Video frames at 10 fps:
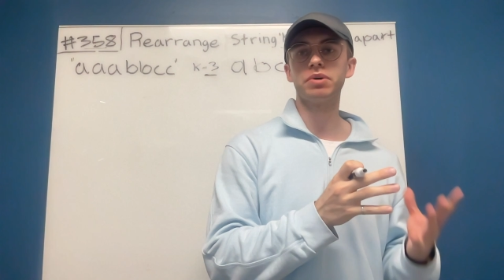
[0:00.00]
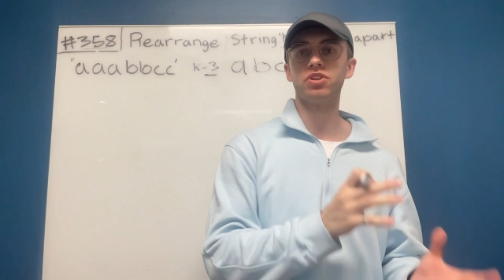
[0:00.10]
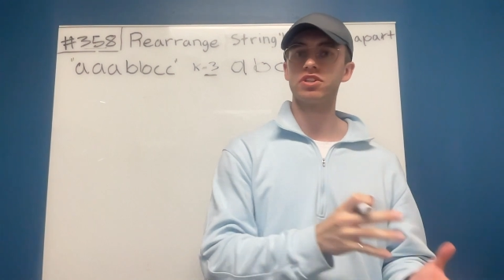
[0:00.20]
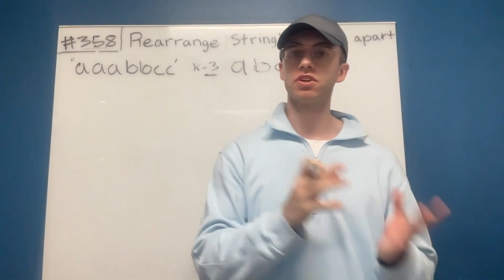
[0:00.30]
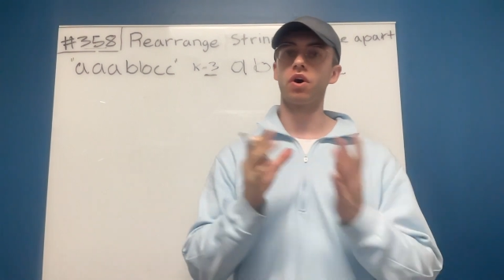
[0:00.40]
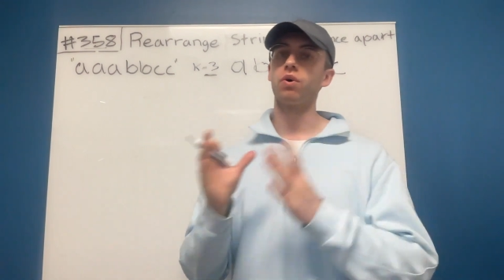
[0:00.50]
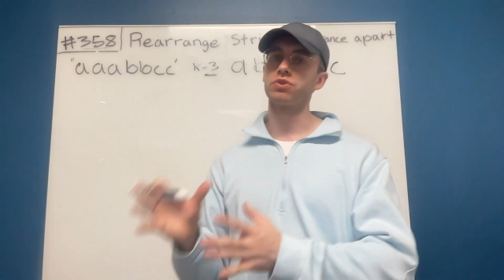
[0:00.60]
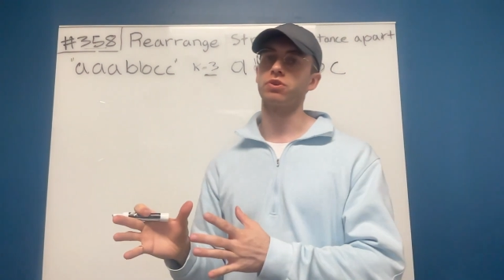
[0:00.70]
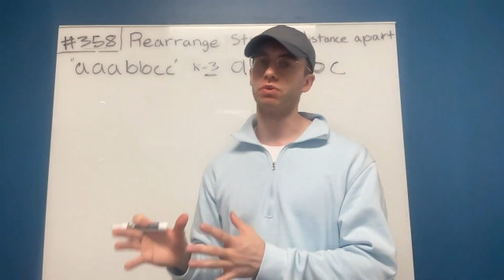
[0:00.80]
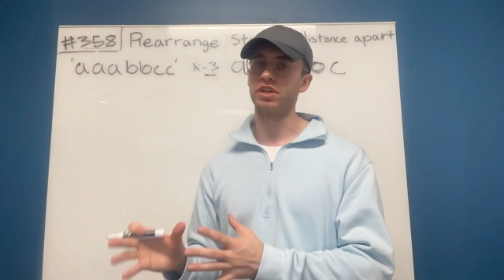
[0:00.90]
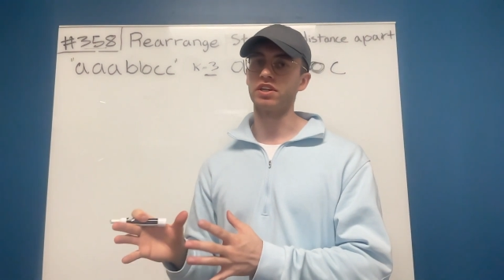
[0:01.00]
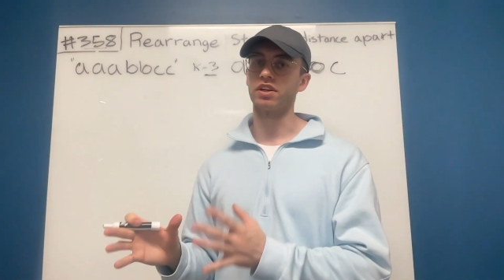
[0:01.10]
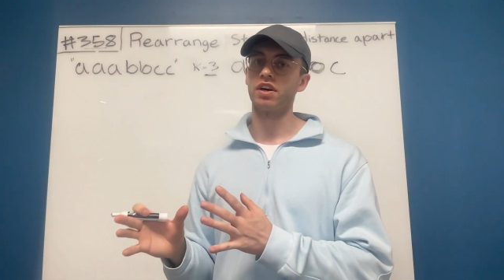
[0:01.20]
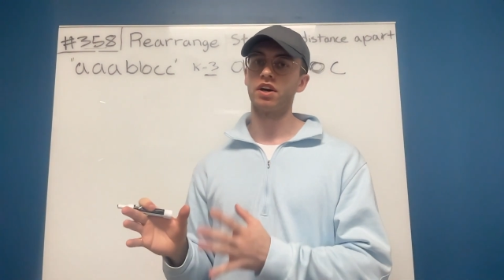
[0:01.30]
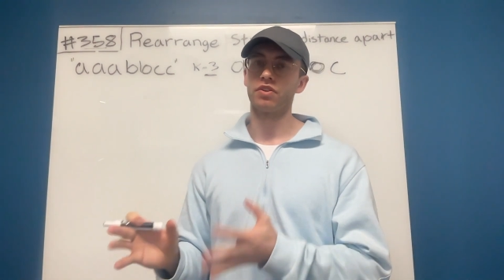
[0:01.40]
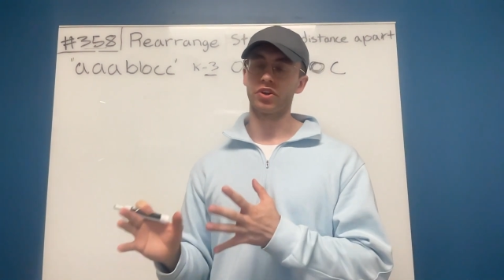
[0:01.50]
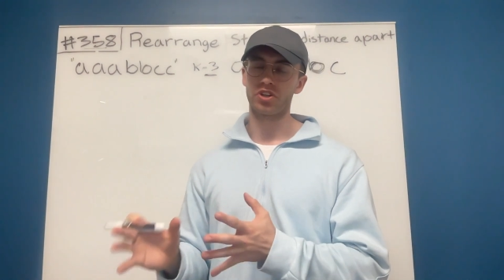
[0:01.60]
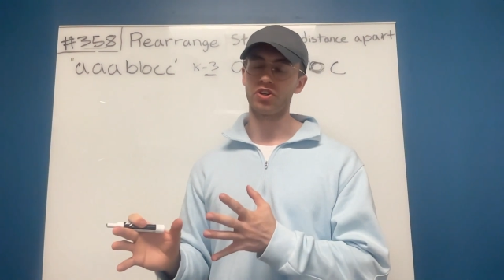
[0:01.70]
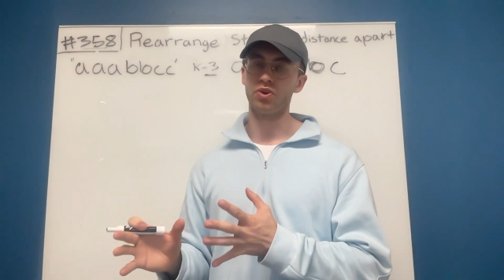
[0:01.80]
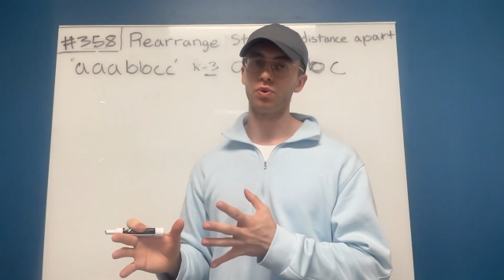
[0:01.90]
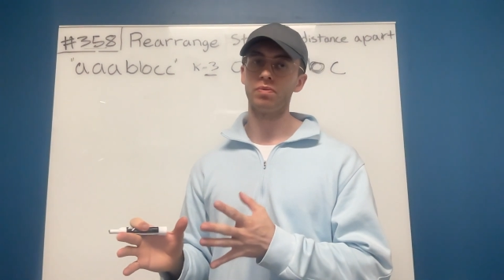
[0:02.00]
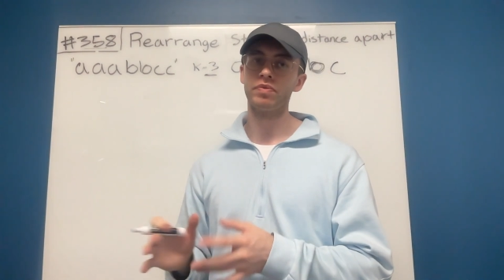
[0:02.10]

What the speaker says: It doesn't also need the queue.